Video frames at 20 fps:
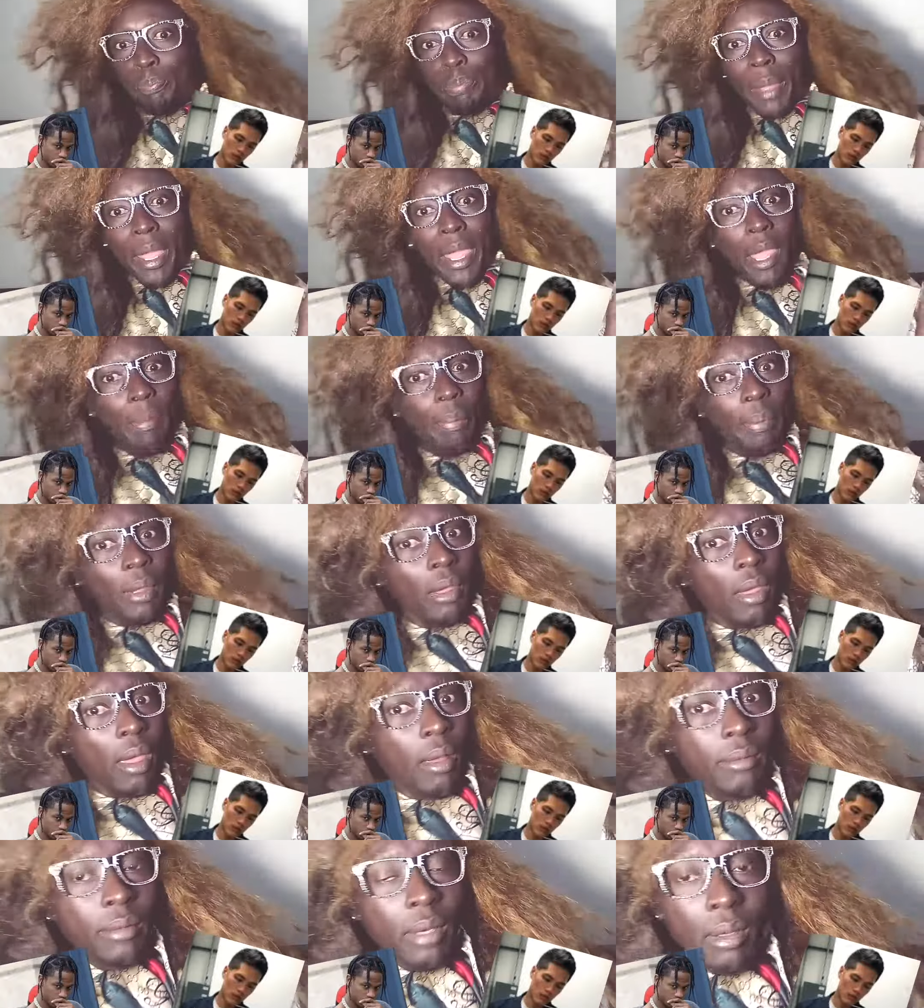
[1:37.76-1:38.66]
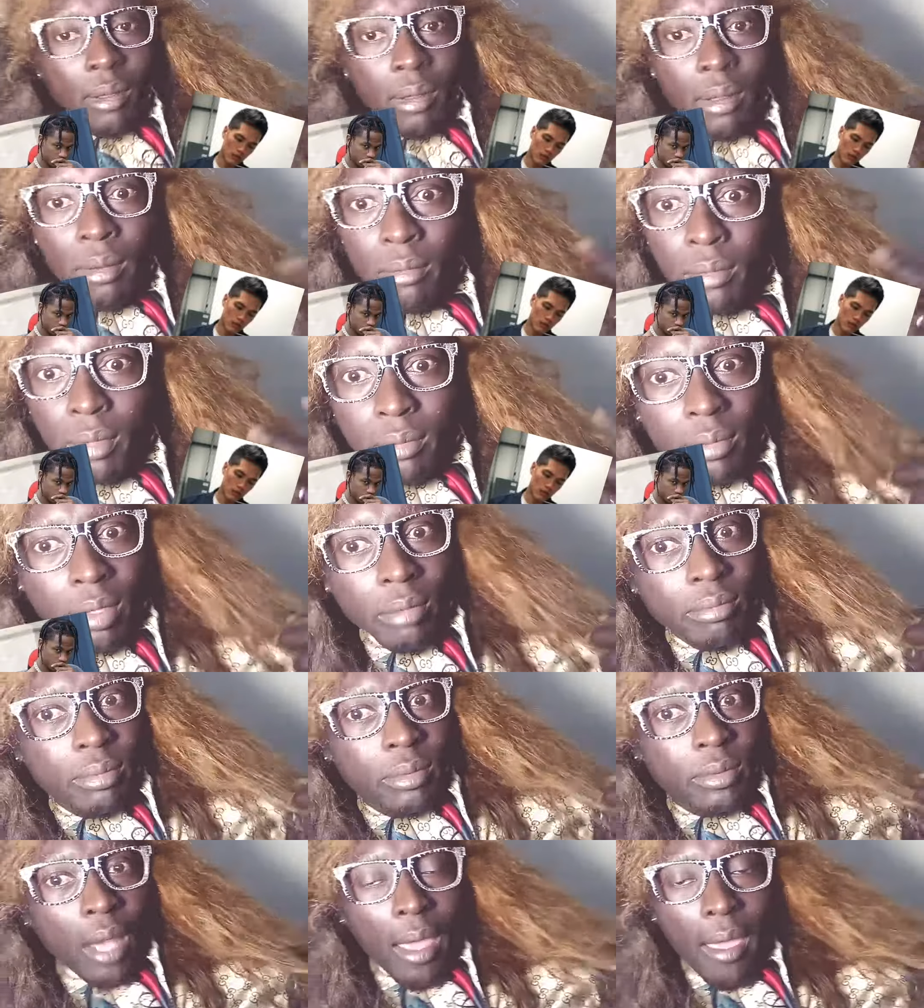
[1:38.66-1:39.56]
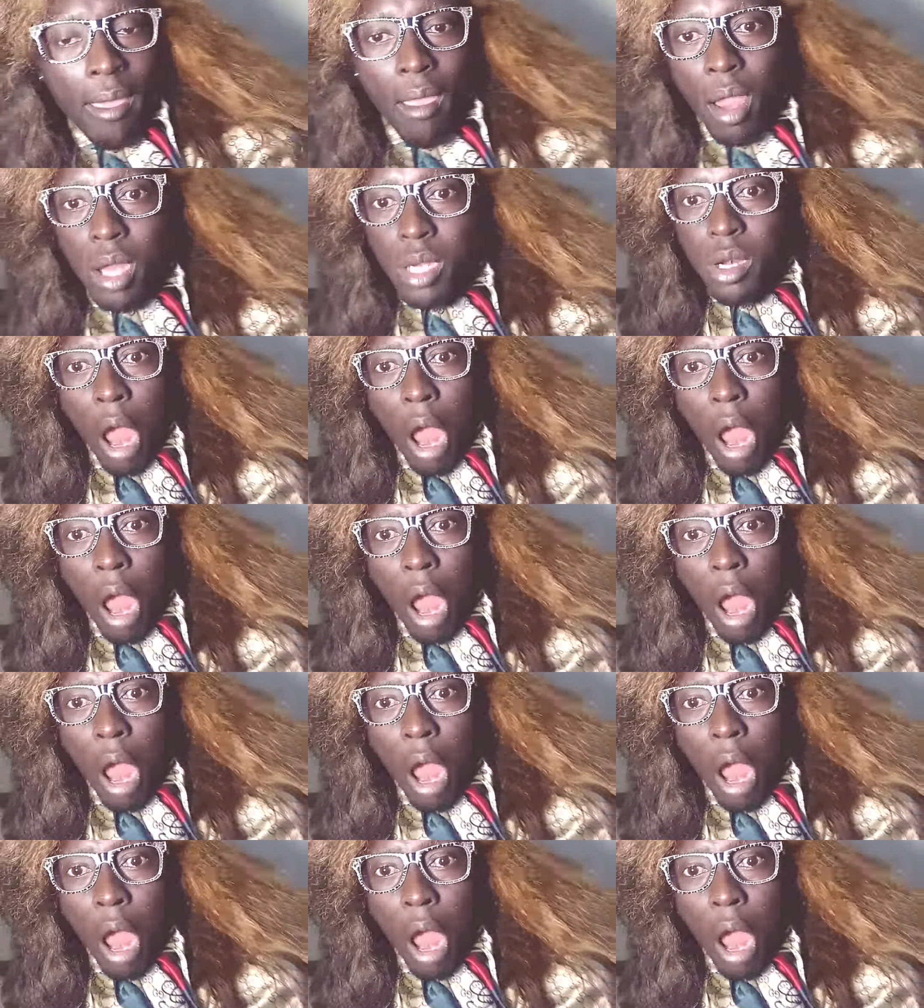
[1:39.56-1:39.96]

Baby, at the end of the day,